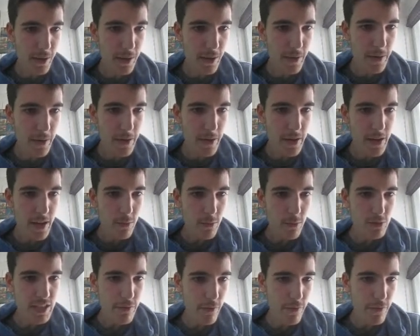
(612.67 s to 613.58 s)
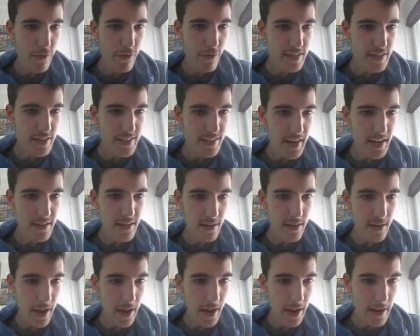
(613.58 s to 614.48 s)
we'll see if it finds any
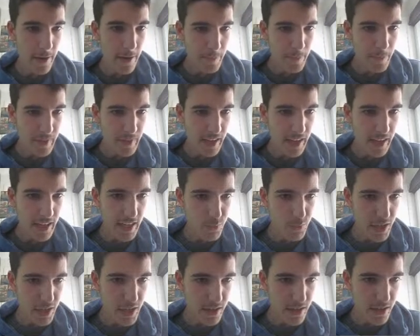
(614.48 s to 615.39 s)
today. as we